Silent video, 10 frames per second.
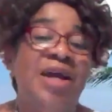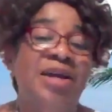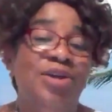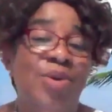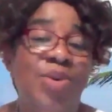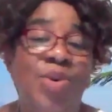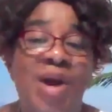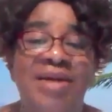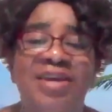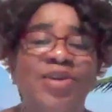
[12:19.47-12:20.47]
you know who
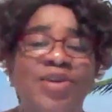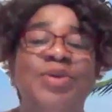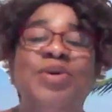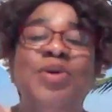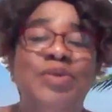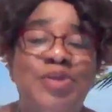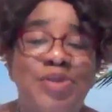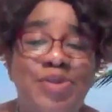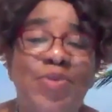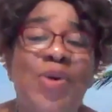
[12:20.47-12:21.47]
are you know you're
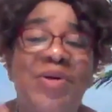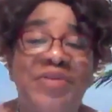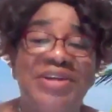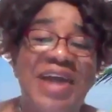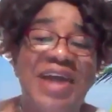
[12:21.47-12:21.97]
just worried